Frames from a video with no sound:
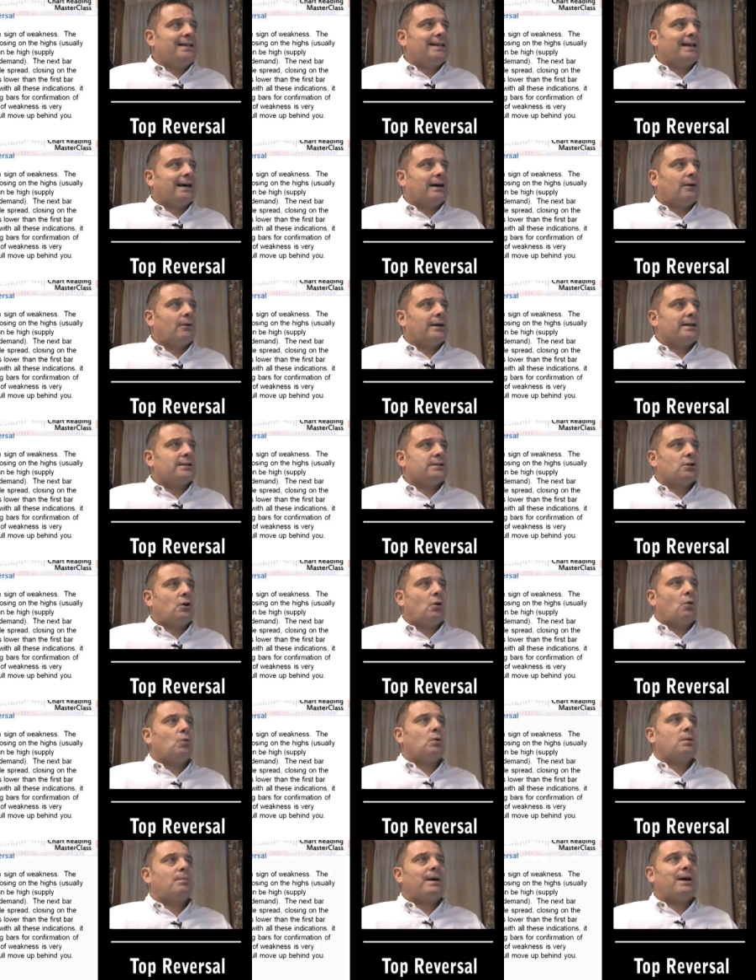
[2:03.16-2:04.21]
now, is not
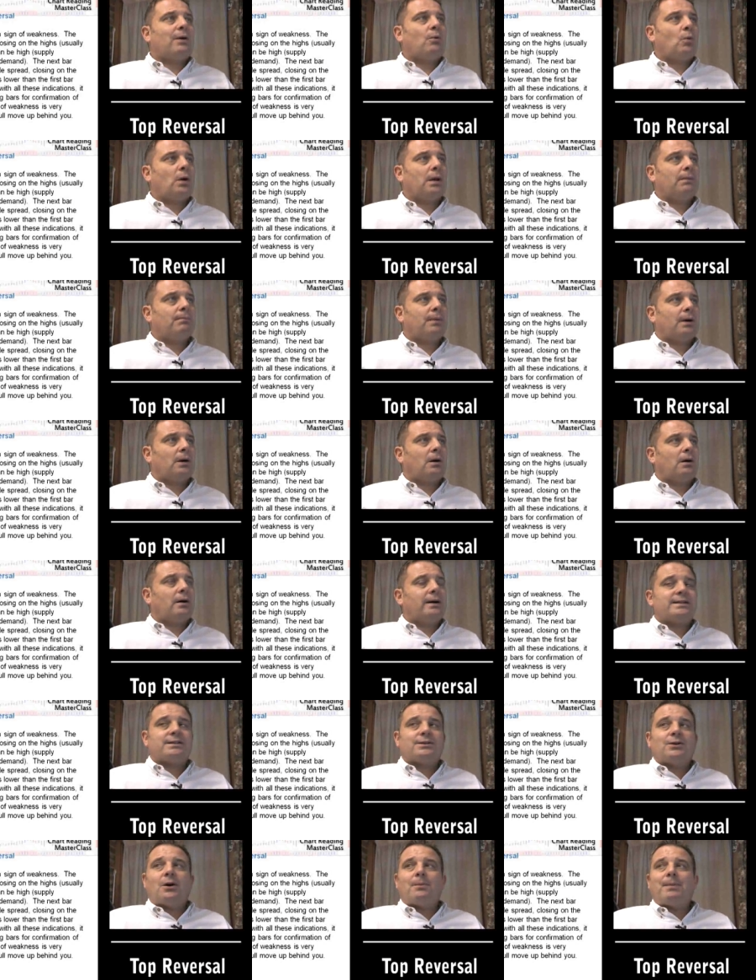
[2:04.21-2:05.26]
all about one bar,
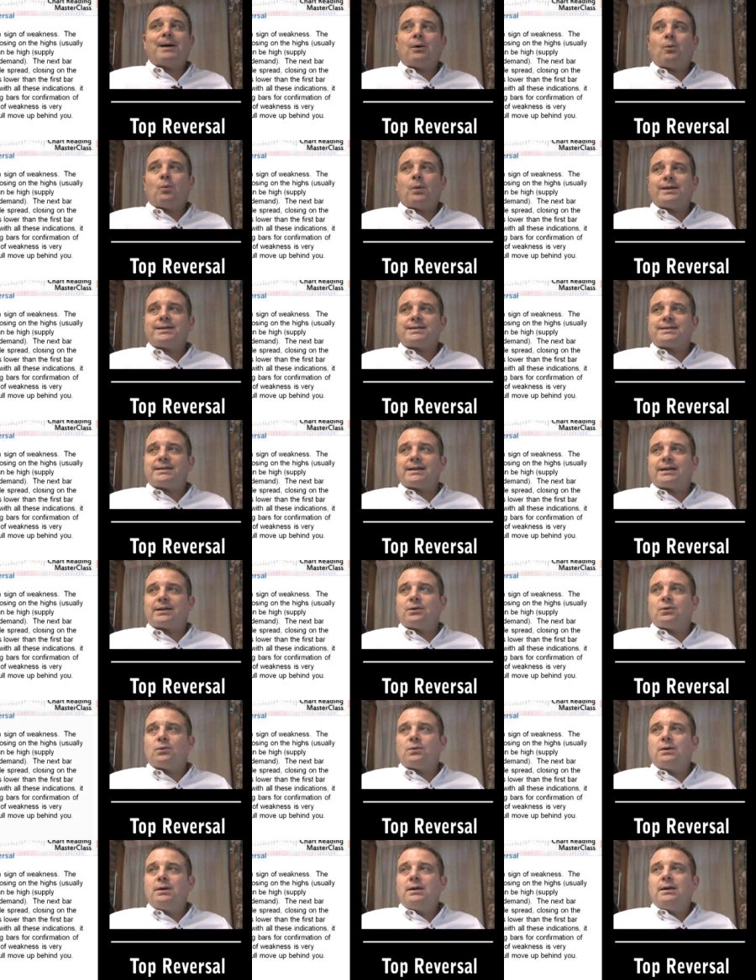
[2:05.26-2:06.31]
it's not about one
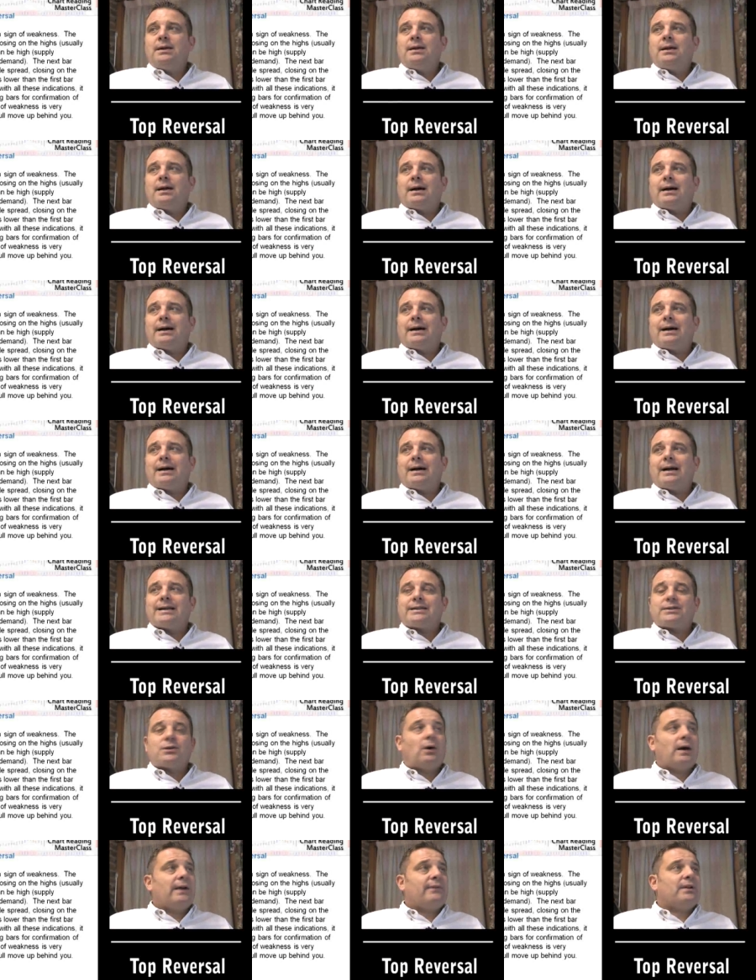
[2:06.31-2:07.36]
signal,
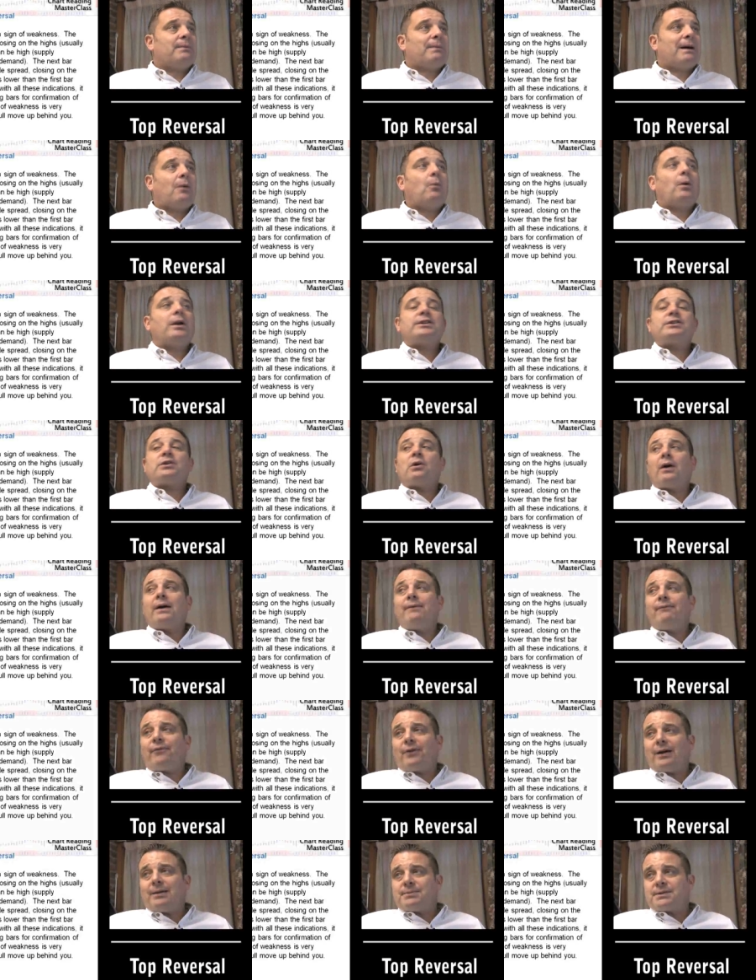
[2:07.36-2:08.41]
it's not even about one time
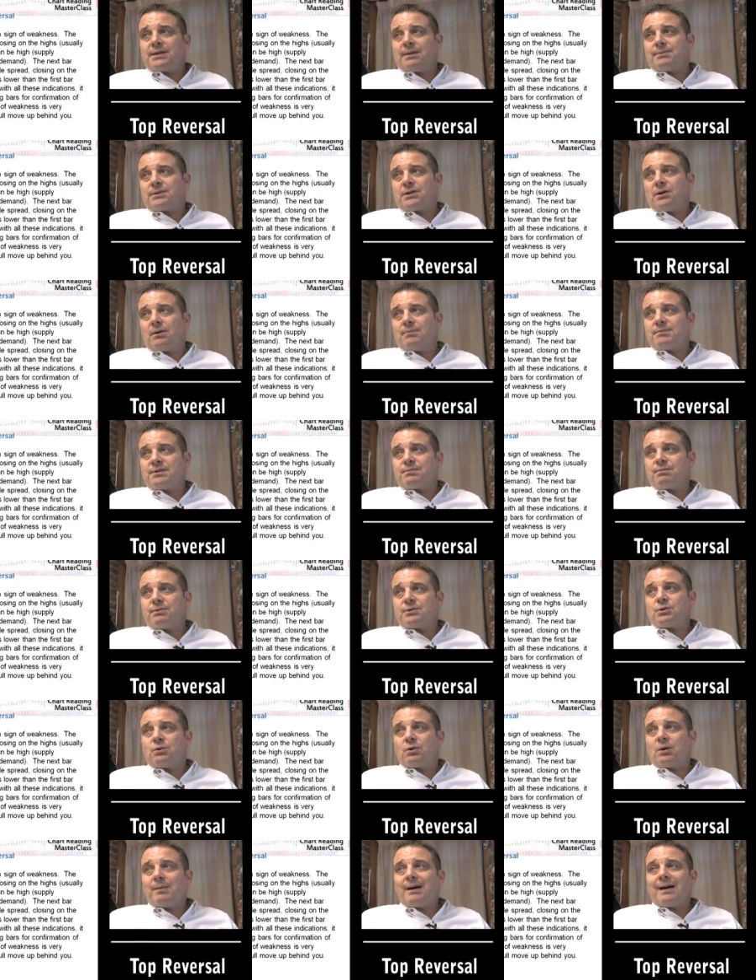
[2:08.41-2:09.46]
frame sometimes, as we'll
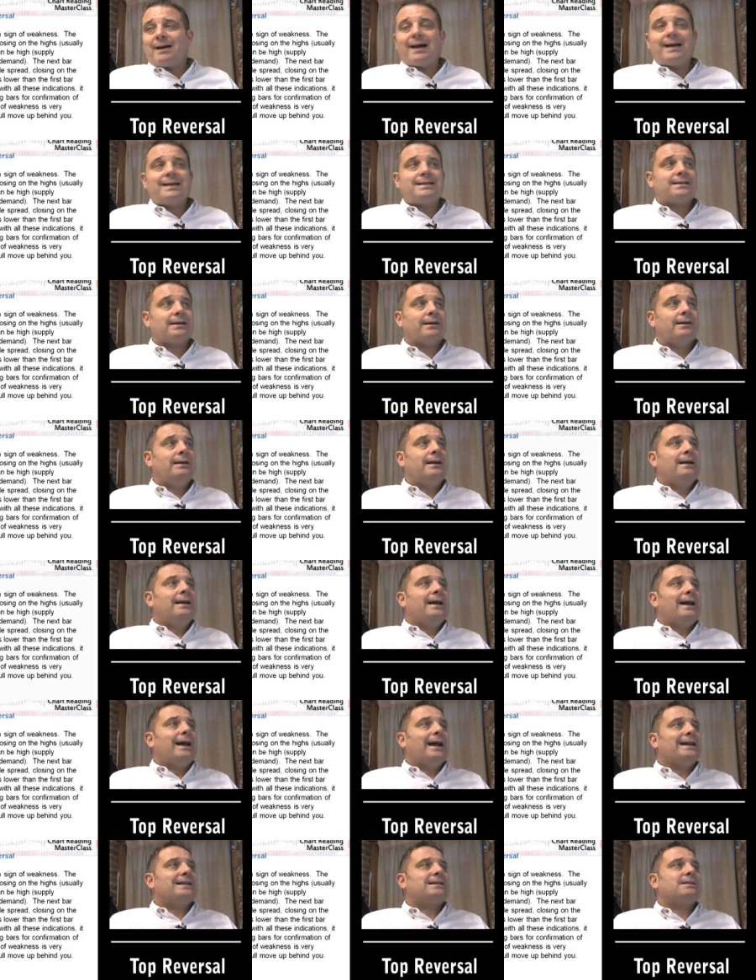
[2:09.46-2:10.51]
talk about later.
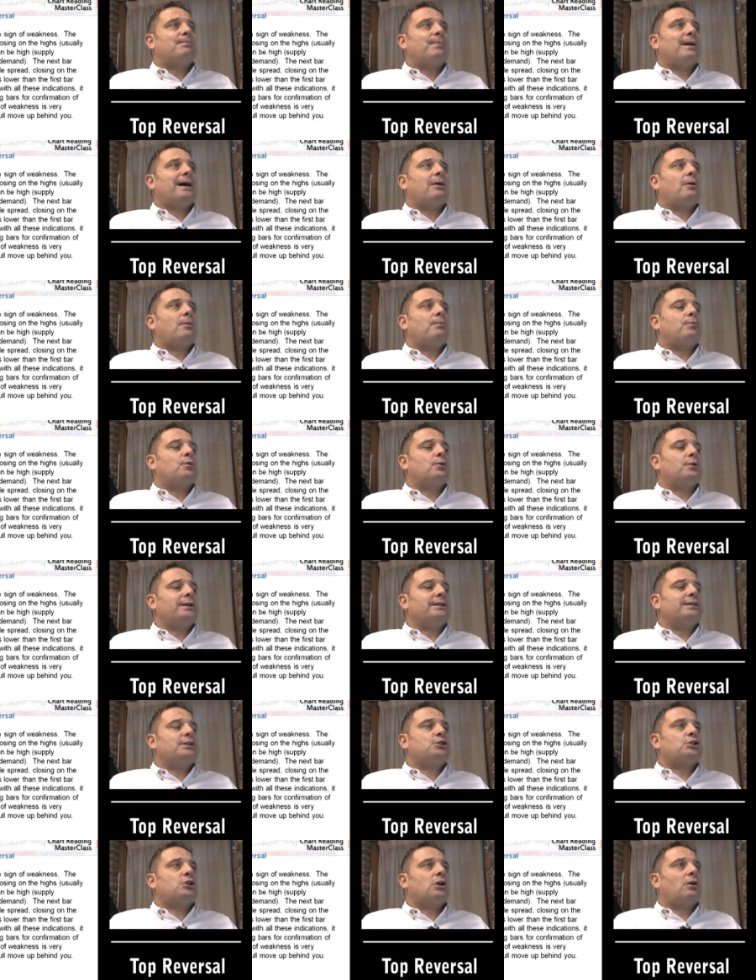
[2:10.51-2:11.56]
It's about
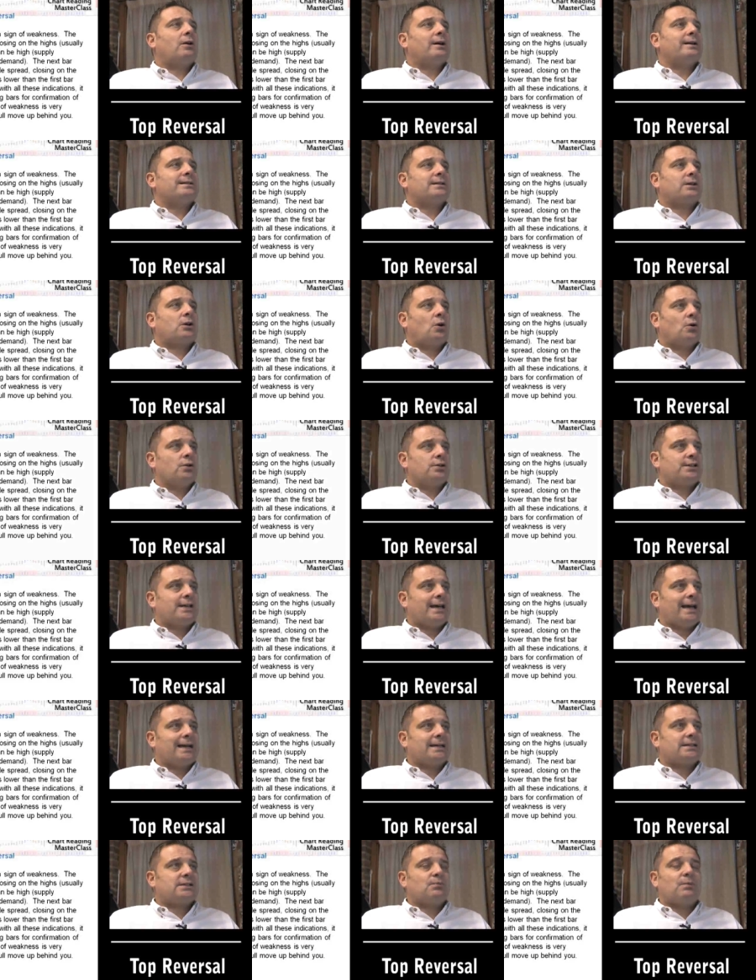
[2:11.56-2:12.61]
putting the chart into
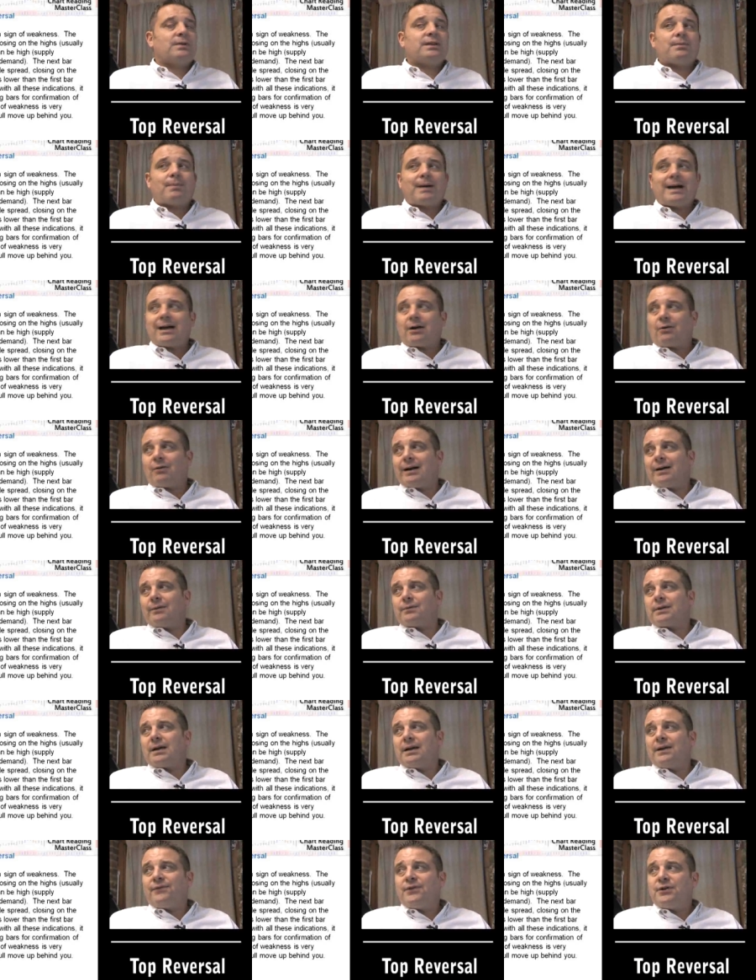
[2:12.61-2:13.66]
context with the
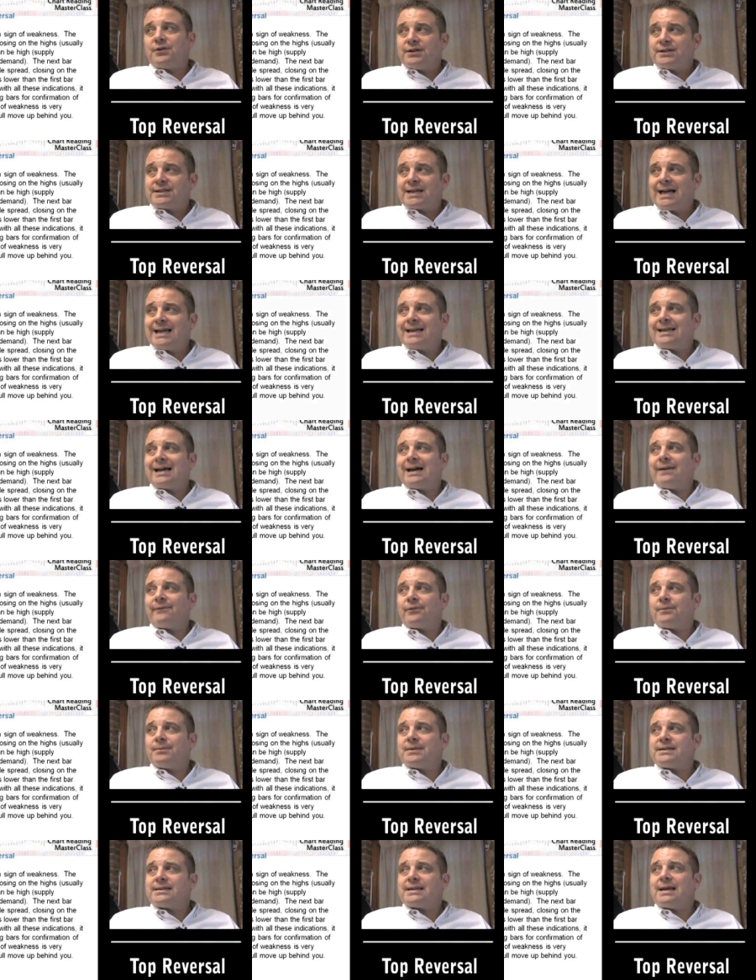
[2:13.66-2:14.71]
background, and if you can take that
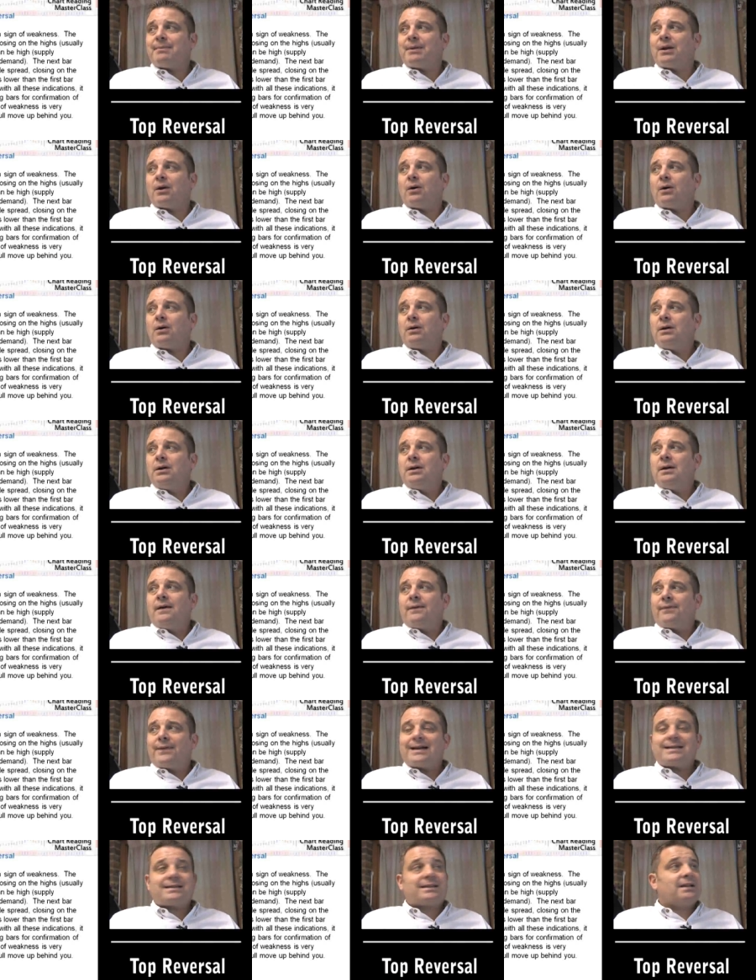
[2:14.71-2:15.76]
from this seminar,
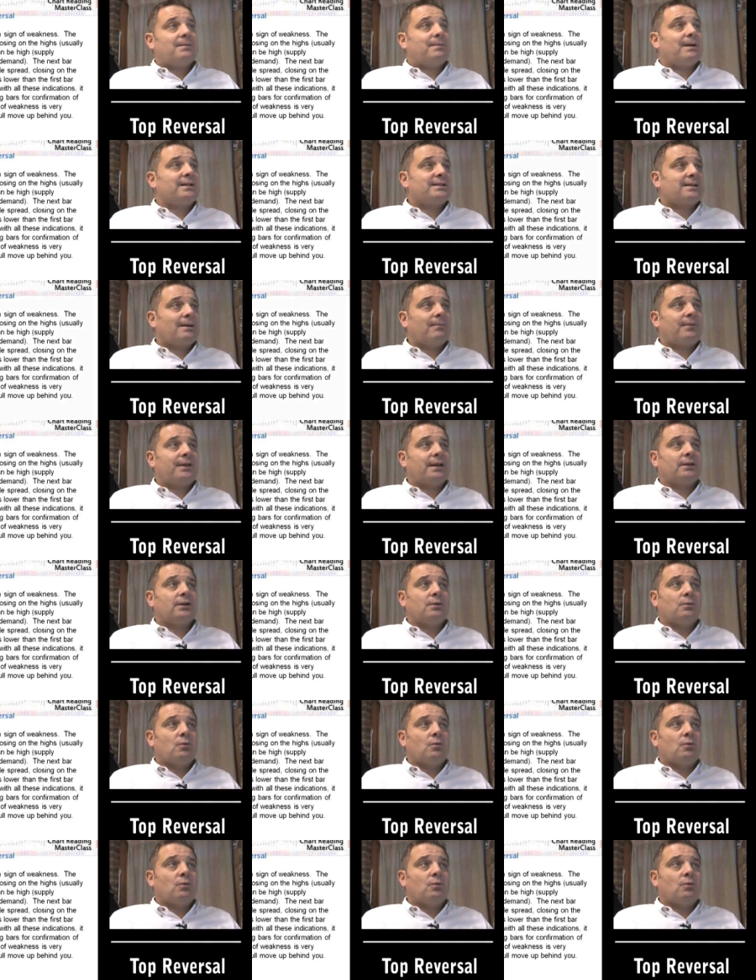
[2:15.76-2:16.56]
that's going to be something that